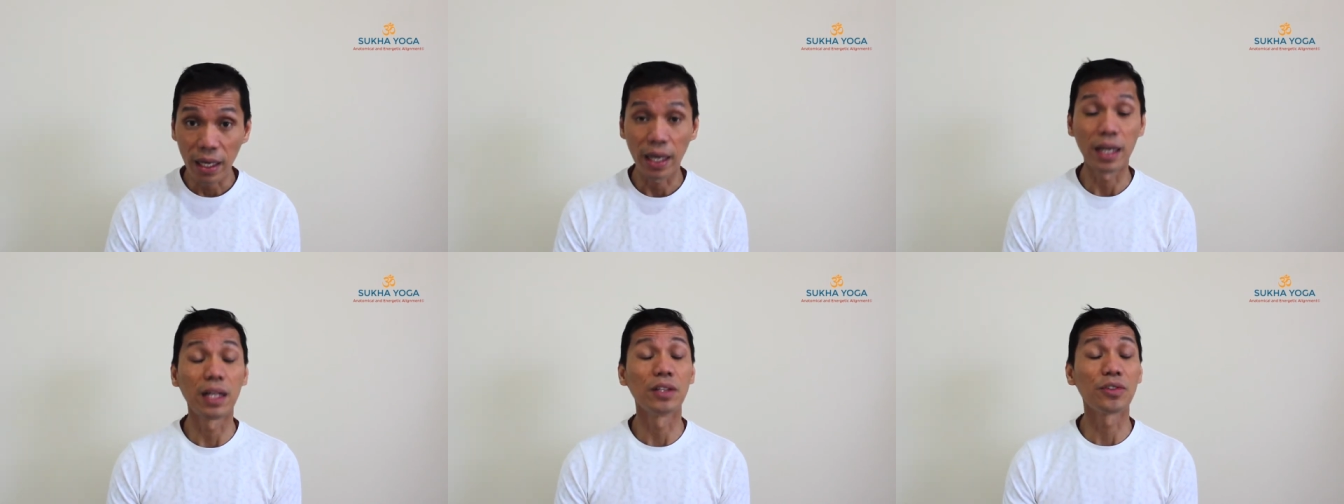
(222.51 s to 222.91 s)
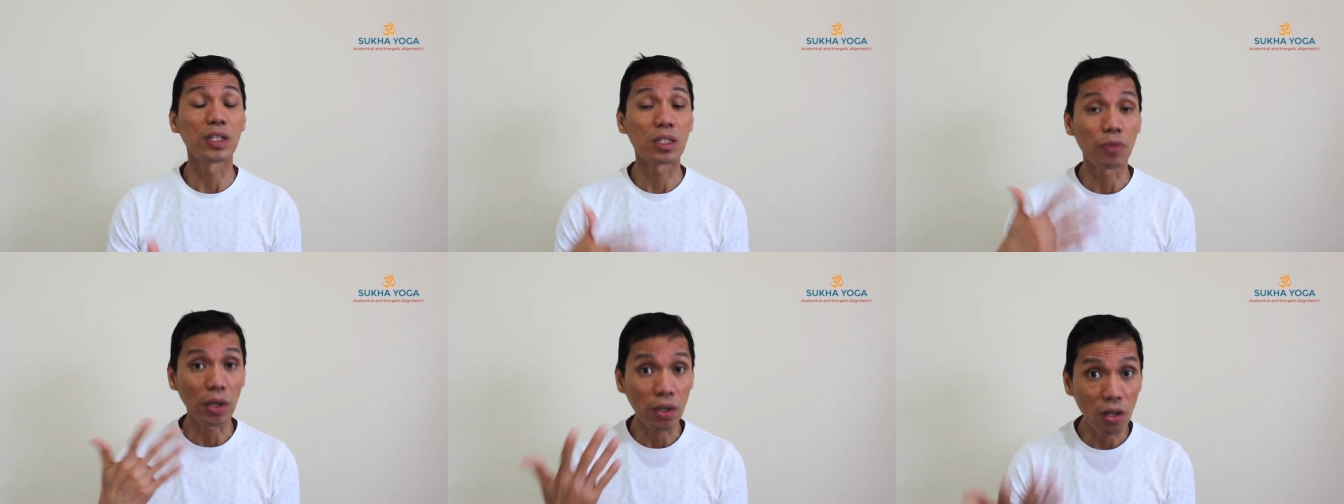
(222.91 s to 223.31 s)
and then
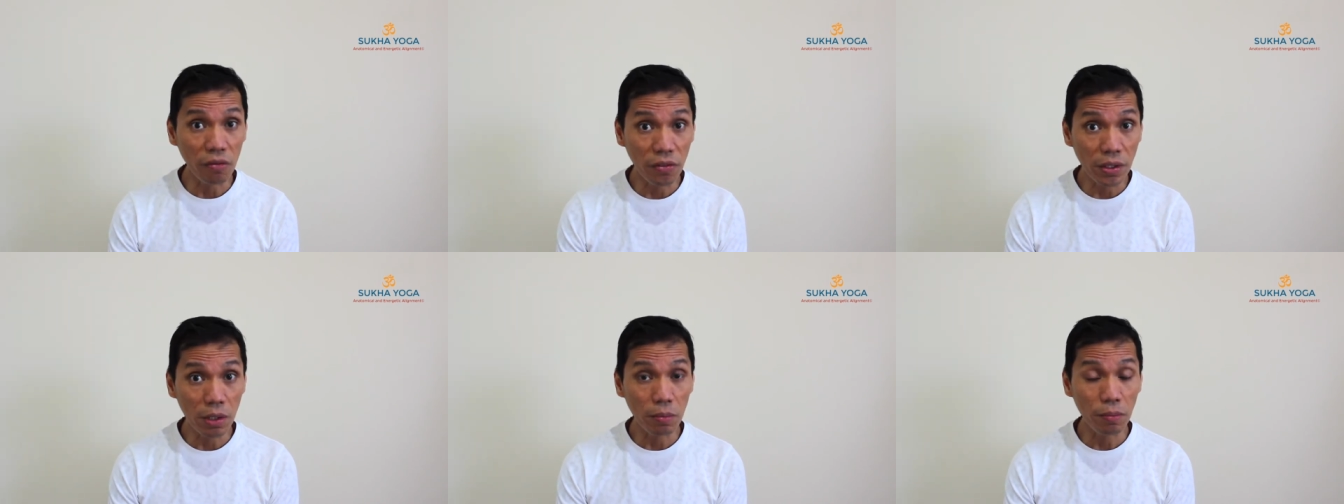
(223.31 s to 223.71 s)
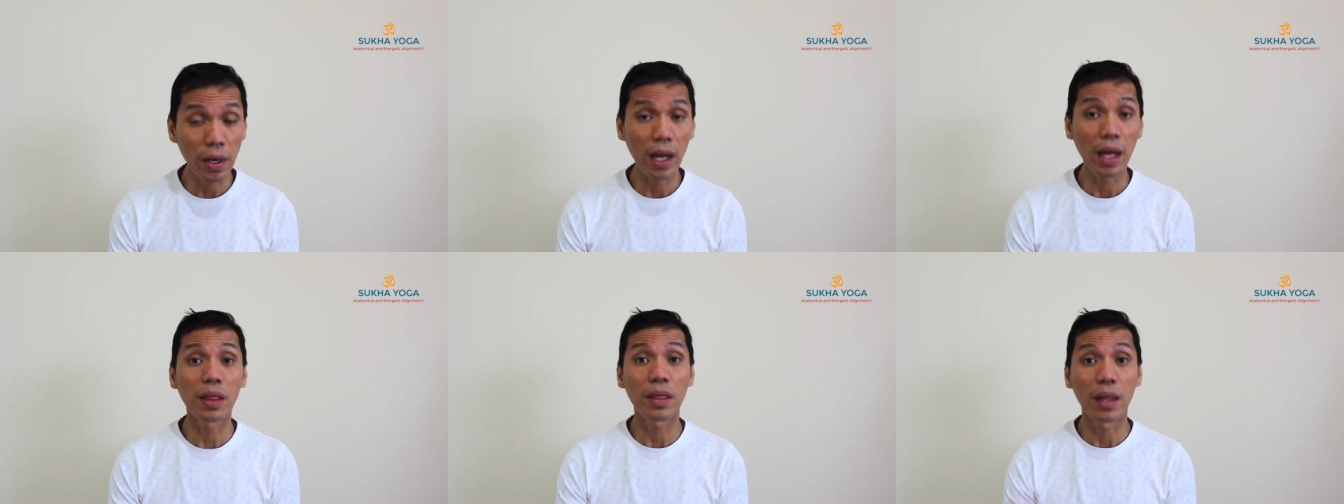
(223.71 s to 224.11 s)
just recover the
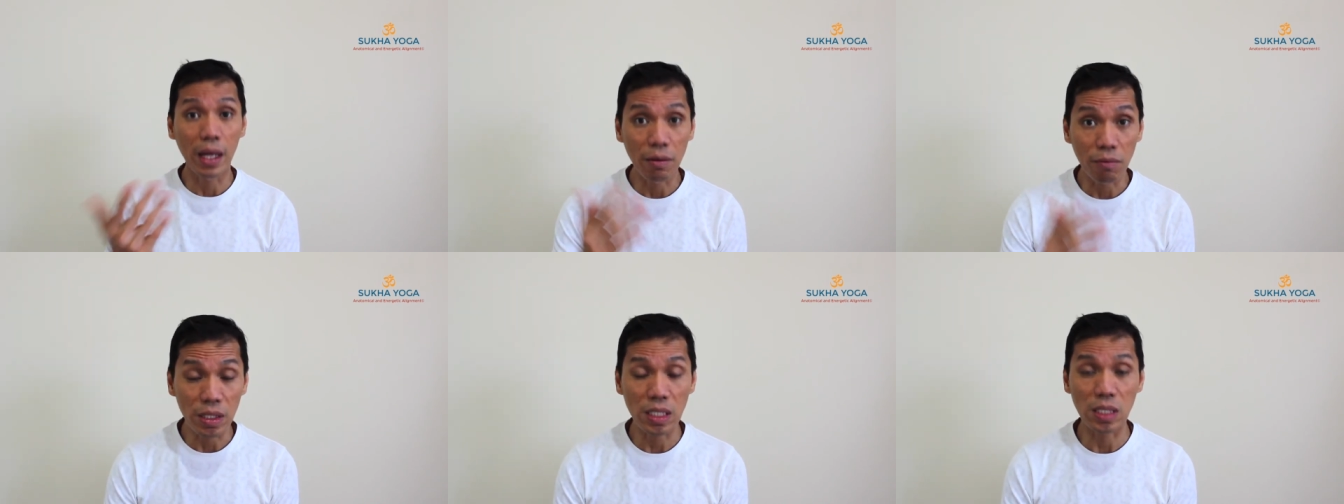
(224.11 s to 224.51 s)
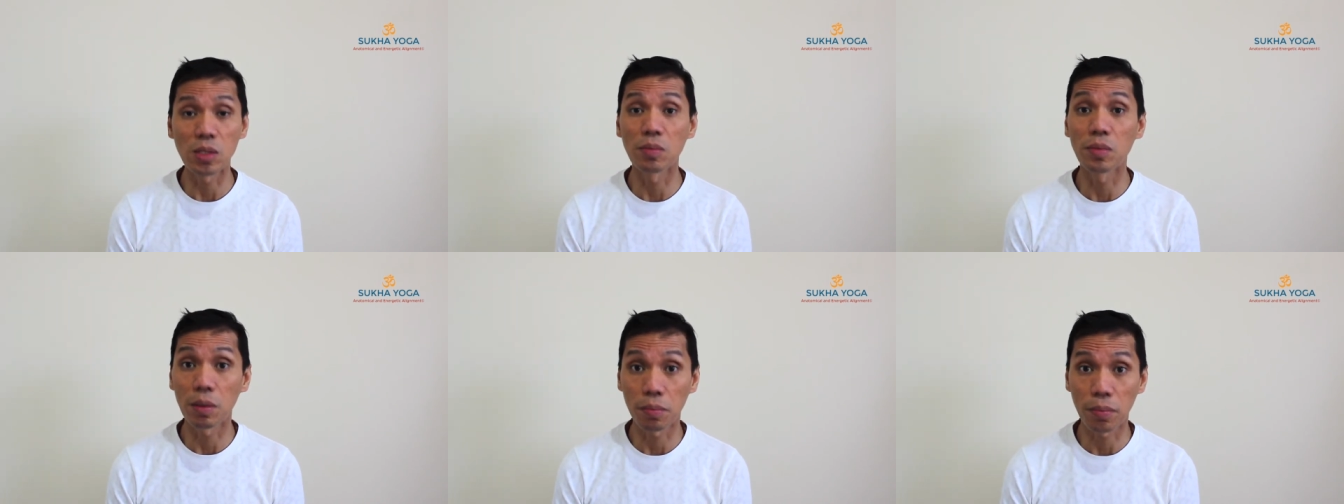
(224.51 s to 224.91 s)
breath and
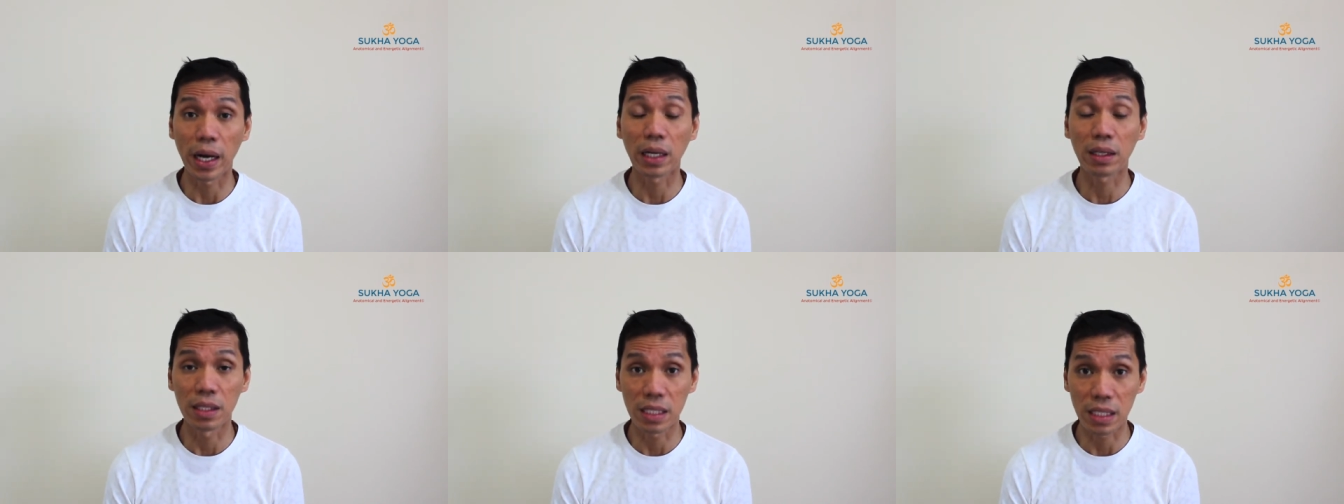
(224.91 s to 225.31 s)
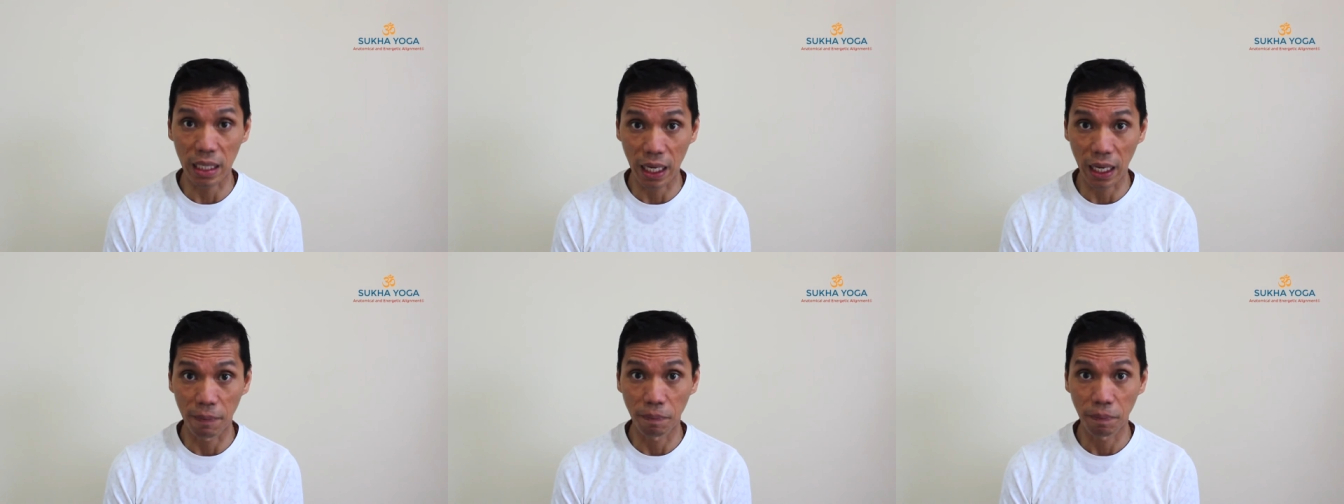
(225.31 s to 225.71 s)
resume the practice
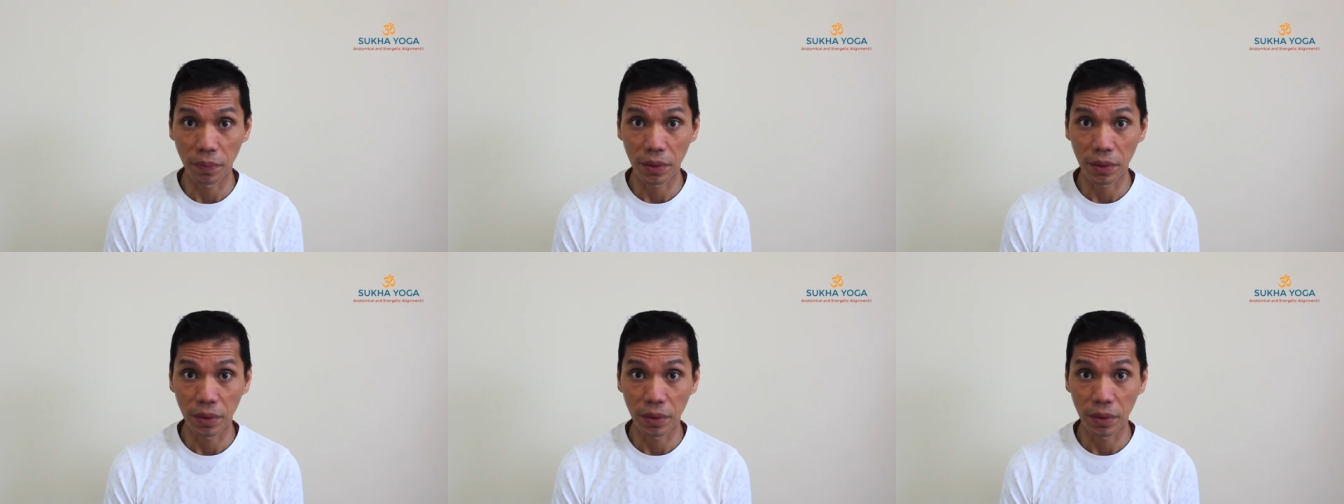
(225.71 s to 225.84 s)
again.